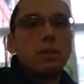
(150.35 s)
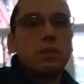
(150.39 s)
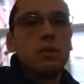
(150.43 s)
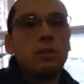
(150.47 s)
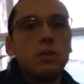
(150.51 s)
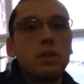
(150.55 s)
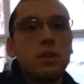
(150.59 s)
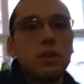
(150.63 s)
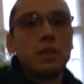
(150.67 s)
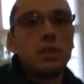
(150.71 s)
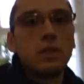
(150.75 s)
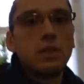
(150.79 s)

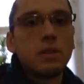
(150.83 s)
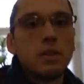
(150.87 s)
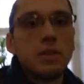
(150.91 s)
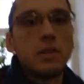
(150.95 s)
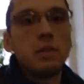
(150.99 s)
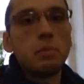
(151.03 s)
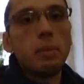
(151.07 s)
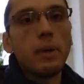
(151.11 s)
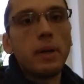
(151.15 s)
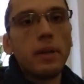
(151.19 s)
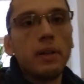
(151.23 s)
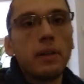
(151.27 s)
can
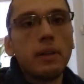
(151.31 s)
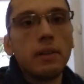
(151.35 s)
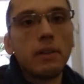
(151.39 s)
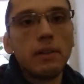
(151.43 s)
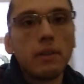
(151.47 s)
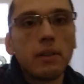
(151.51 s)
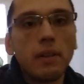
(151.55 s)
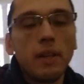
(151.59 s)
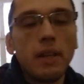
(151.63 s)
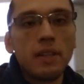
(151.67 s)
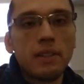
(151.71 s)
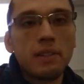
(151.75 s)
spend
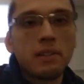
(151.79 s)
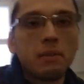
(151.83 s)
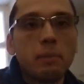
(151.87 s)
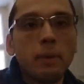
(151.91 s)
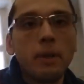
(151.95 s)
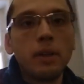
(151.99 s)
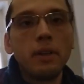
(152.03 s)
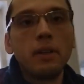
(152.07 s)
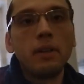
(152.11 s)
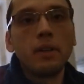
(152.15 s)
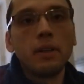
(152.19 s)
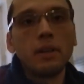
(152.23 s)
less
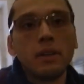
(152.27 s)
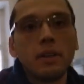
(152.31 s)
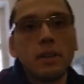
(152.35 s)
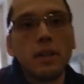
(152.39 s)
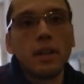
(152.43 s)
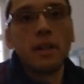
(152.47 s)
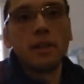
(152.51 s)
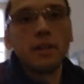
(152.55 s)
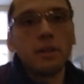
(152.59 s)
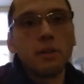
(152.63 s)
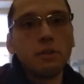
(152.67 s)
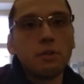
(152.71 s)
money and
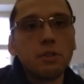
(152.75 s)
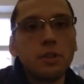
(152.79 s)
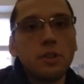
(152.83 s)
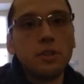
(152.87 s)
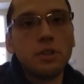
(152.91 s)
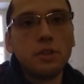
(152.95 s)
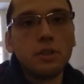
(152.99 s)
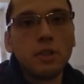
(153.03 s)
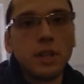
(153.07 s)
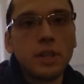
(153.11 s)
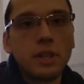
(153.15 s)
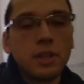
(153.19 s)
get a good
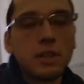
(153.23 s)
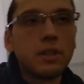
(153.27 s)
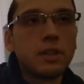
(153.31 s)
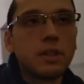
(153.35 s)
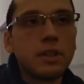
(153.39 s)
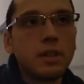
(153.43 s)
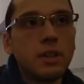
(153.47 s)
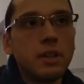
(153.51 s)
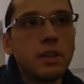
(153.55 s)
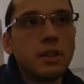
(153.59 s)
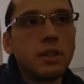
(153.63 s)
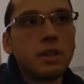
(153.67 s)
education
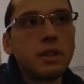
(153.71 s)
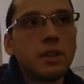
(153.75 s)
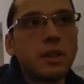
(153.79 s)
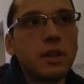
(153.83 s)
here.